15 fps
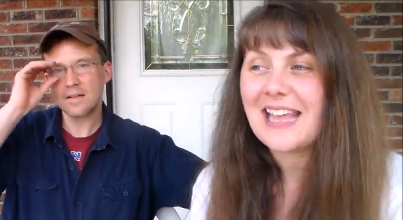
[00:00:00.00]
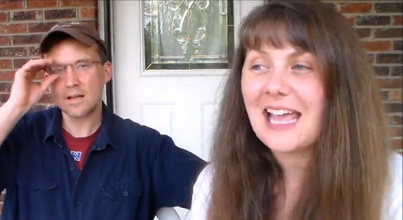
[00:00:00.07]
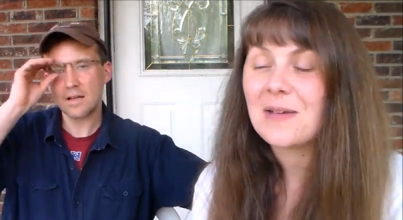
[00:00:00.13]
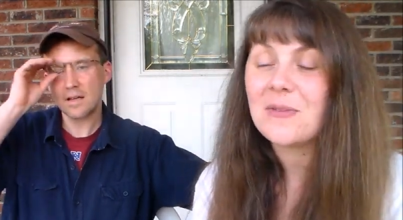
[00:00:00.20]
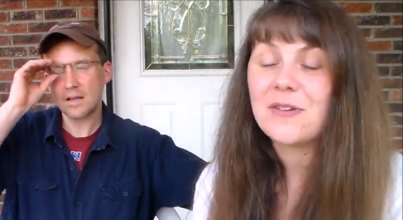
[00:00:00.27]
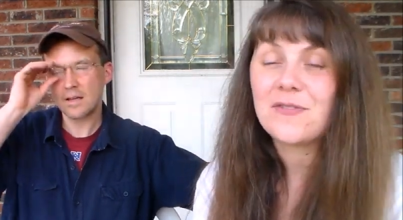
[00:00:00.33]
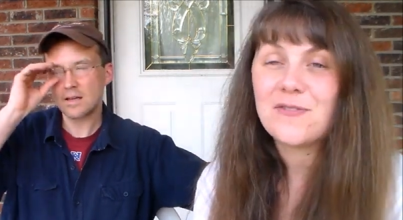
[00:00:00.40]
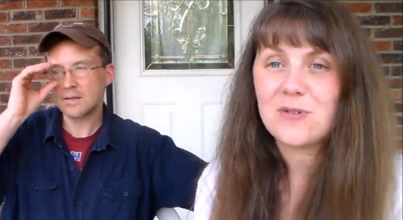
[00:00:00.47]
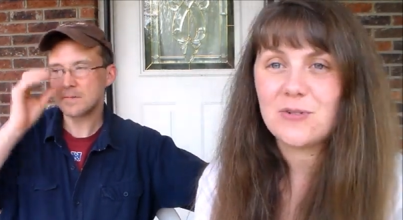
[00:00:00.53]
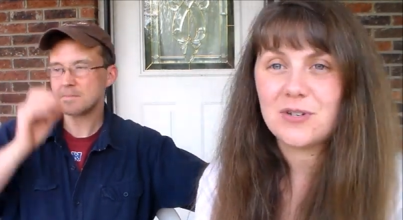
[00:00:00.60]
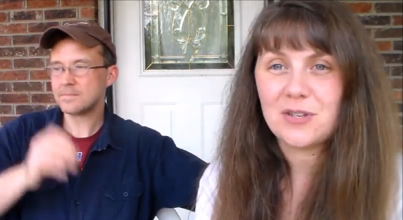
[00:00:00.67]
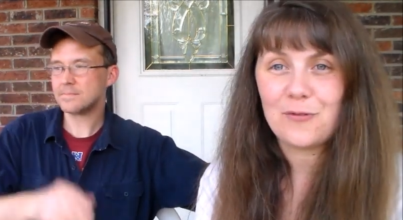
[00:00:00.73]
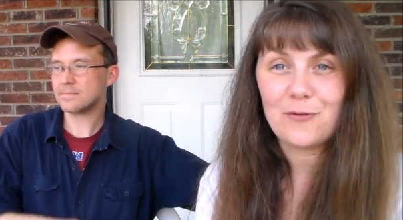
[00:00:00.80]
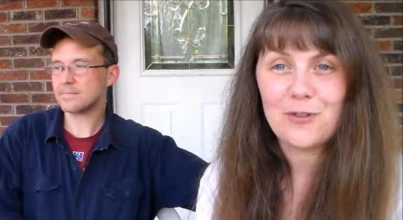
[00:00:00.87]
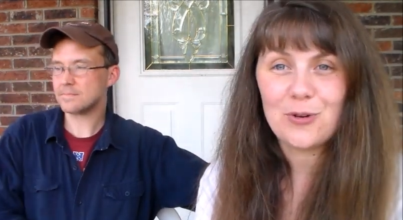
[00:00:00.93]
Speaker 1: It's Amy
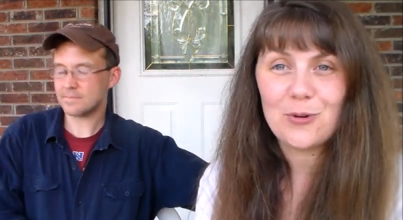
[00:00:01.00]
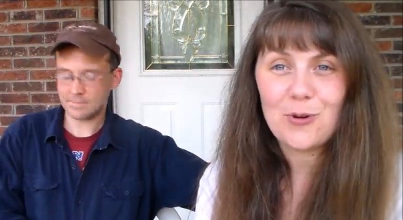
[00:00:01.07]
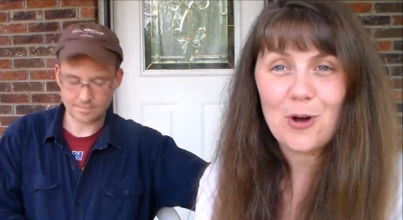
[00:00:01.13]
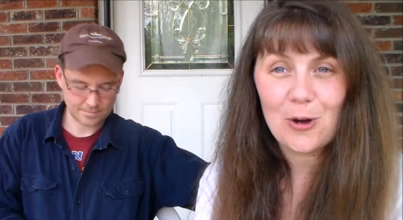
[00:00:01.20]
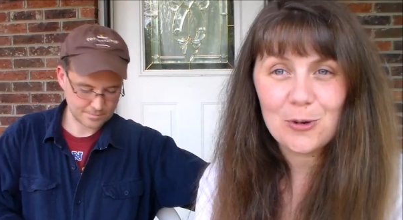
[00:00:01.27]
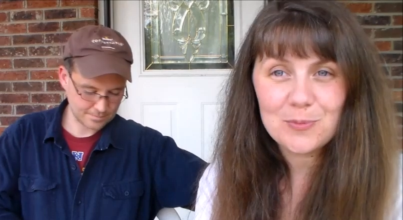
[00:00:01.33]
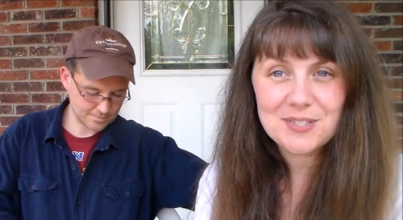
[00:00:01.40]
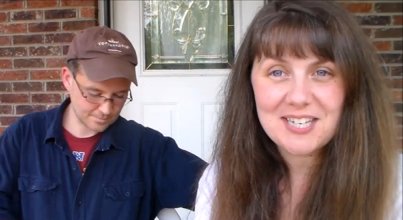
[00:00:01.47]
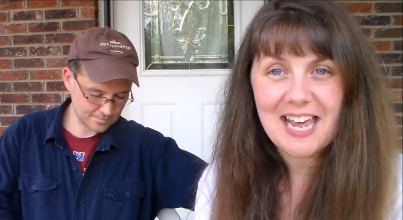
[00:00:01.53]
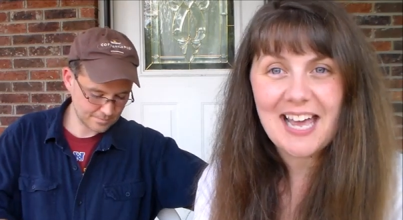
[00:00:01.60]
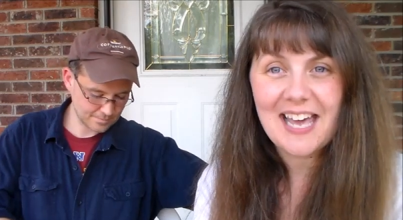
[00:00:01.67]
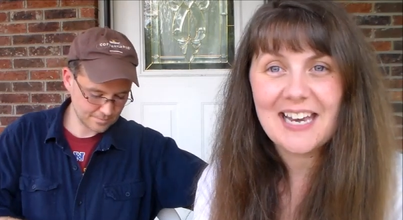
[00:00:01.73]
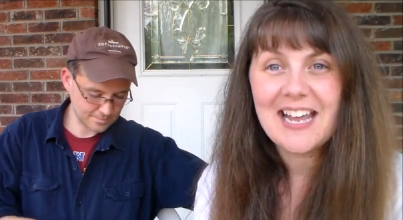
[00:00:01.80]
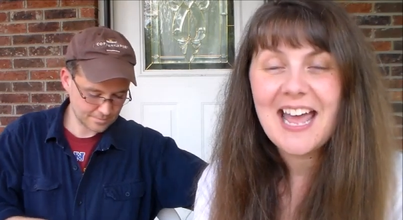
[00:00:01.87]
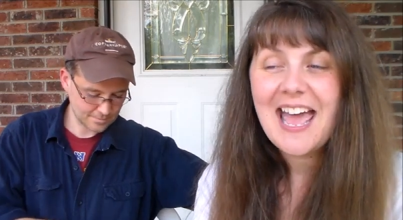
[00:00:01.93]
Fuel, the Fuel
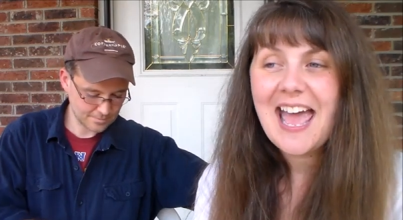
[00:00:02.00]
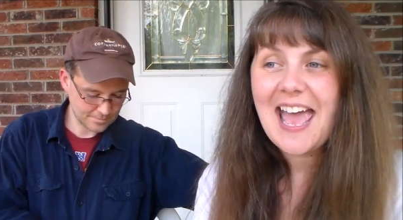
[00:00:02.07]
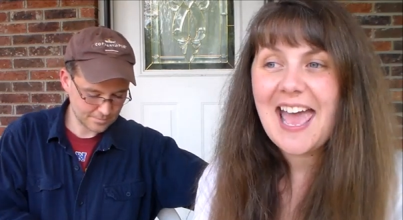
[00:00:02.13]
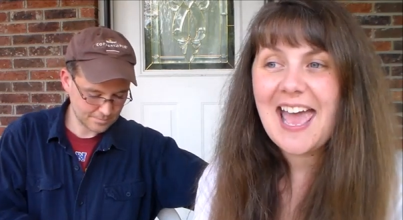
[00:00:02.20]
Homestead,